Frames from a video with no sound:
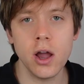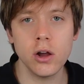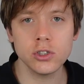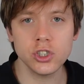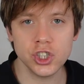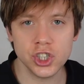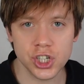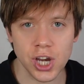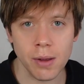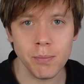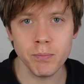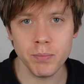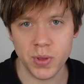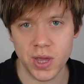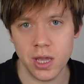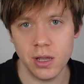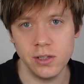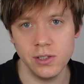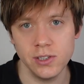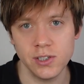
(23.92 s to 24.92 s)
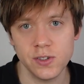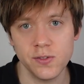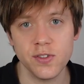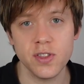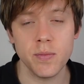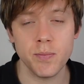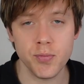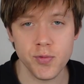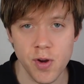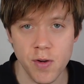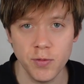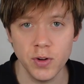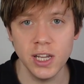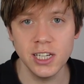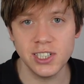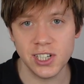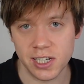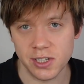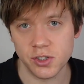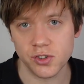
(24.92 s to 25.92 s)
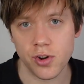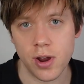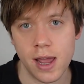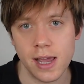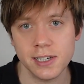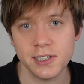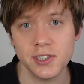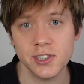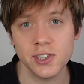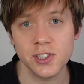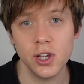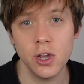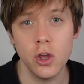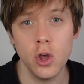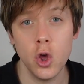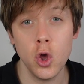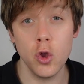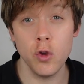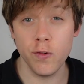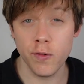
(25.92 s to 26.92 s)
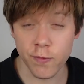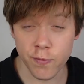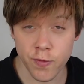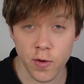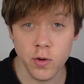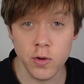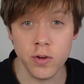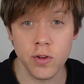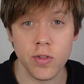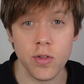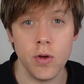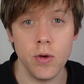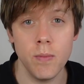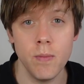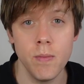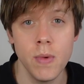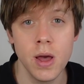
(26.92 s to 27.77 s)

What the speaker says: champions for the privileged interests who fund them